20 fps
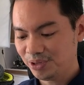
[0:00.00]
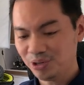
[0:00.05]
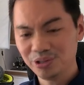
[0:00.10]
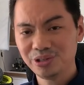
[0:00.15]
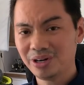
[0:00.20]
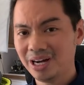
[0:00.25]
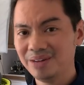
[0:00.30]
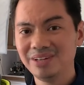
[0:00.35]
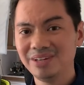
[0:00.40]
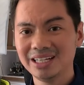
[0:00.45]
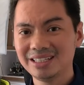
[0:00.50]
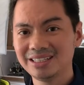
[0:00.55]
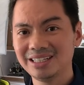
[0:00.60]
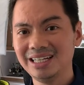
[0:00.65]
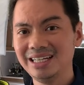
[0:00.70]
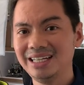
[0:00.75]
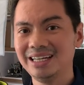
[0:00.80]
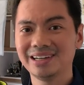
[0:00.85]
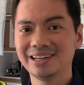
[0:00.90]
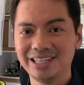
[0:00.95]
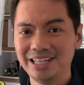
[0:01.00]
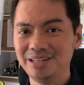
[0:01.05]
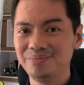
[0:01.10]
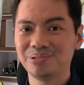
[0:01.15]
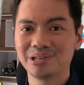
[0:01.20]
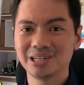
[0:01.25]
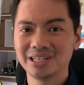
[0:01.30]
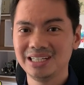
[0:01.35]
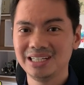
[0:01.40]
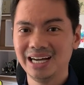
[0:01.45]
Although, I'm not really a
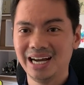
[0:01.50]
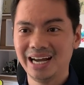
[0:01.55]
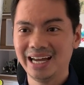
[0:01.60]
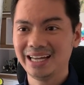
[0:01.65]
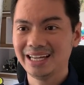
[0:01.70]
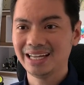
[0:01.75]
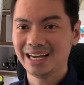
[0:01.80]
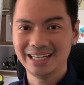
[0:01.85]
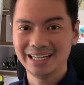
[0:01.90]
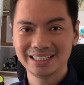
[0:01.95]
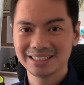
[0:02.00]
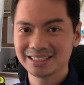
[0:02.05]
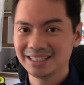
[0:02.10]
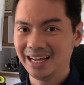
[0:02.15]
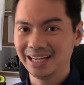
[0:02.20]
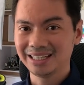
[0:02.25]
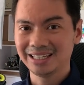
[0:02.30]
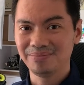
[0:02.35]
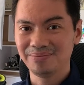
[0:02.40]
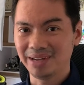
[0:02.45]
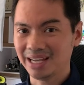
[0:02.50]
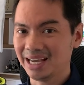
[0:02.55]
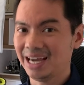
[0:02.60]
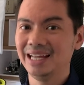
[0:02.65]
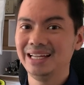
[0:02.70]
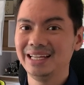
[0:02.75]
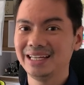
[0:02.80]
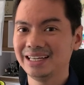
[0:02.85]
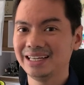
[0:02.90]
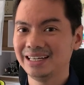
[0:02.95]
keyboard guy. I just like them
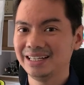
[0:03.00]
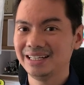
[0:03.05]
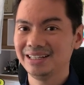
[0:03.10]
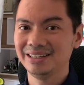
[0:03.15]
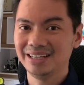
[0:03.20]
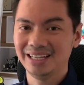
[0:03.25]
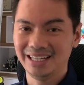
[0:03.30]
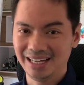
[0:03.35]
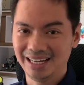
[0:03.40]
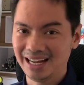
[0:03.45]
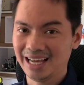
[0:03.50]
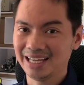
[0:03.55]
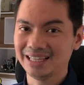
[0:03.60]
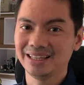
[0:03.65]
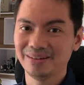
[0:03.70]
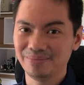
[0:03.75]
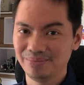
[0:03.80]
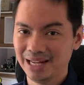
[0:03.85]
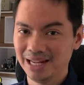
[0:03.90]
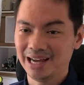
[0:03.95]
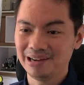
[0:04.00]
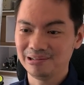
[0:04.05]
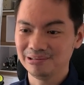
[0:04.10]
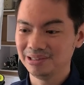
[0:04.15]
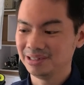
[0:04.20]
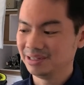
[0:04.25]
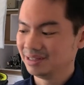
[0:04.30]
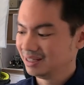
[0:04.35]
mechanical and I like them loud.